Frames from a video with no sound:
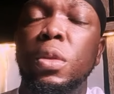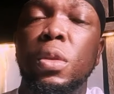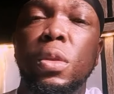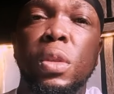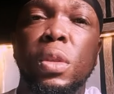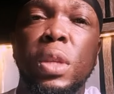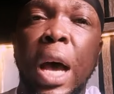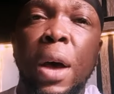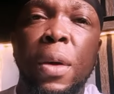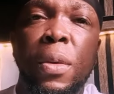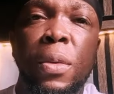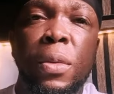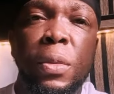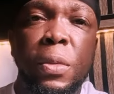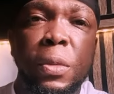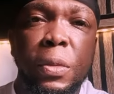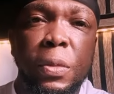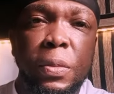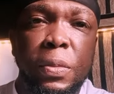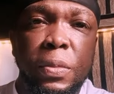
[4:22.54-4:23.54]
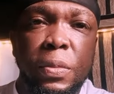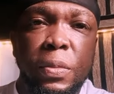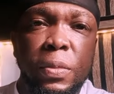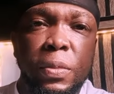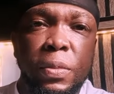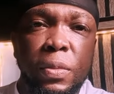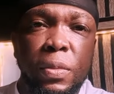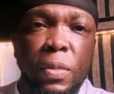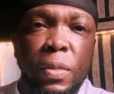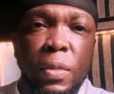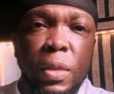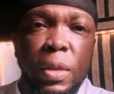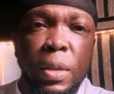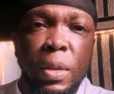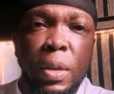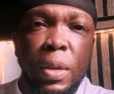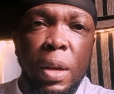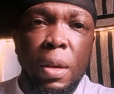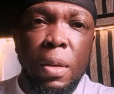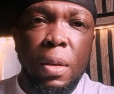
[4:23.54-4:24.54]
Now,
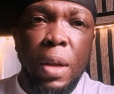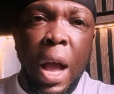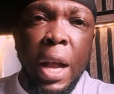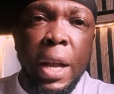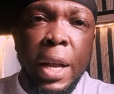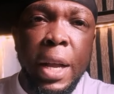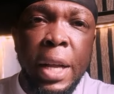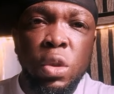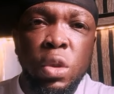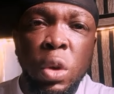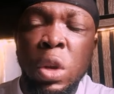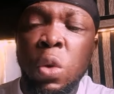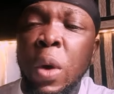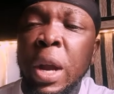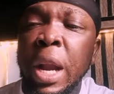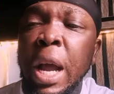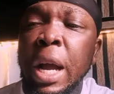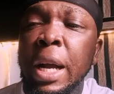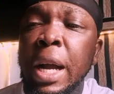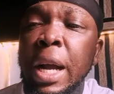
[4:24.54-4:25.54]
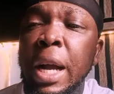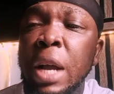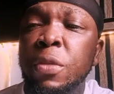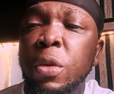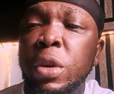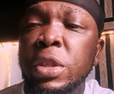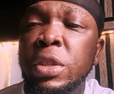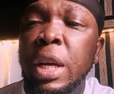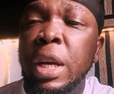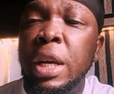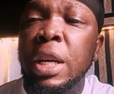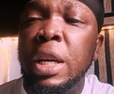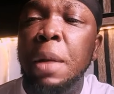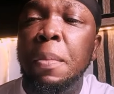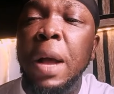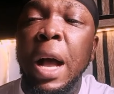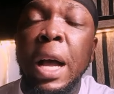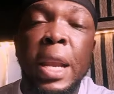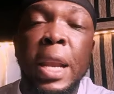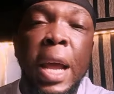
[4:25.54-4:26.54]
I get only one account for
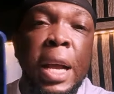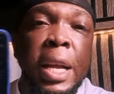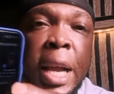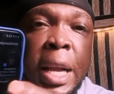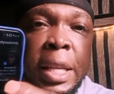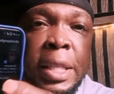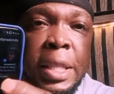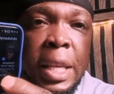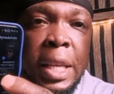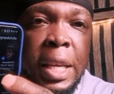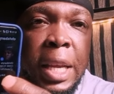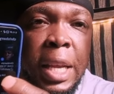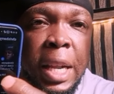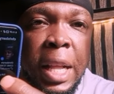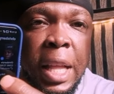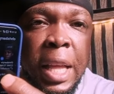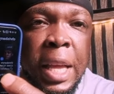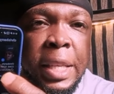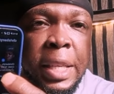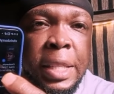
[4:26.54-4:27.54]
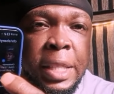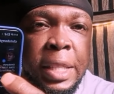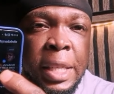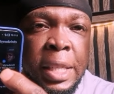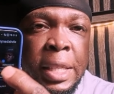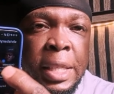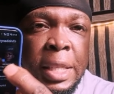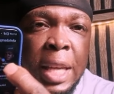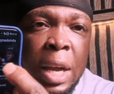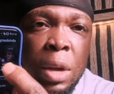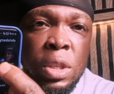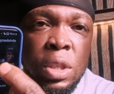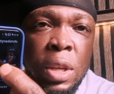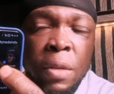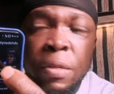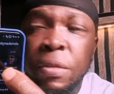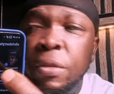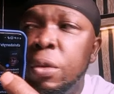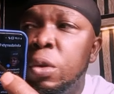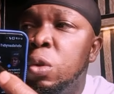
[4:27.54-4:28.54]
Instagram and I get
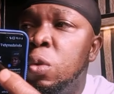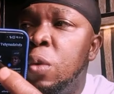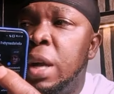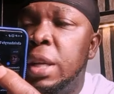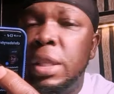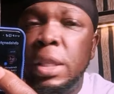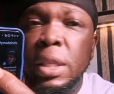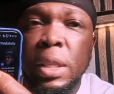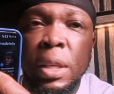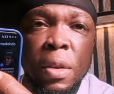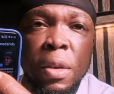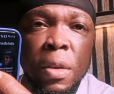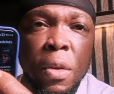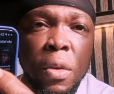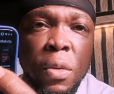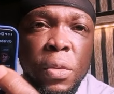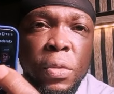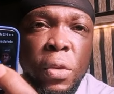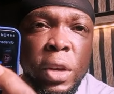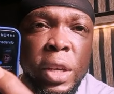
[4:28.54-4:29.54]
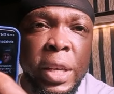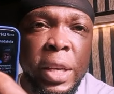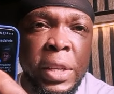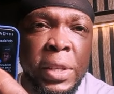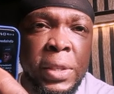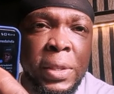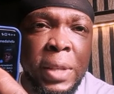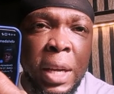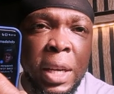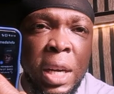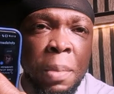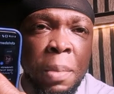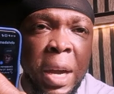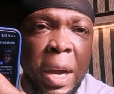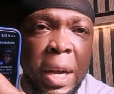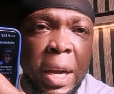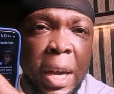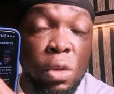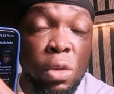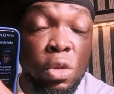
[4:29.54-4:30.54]
18,000 followers for the Instagram
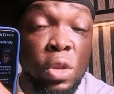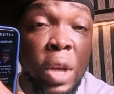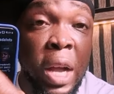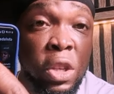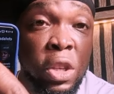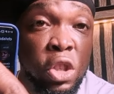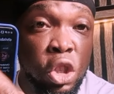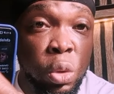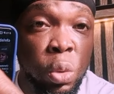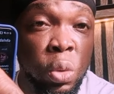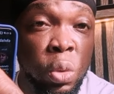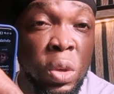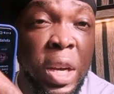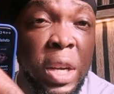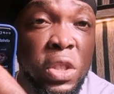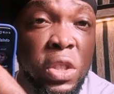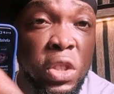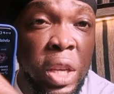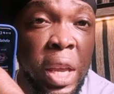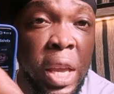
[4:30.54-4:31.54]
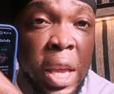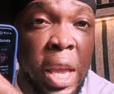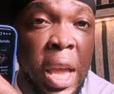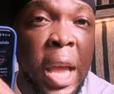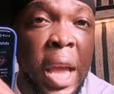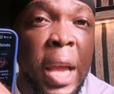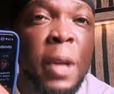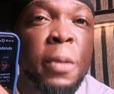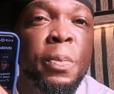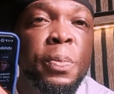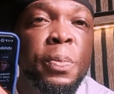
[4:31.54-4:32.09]
account as you can see here.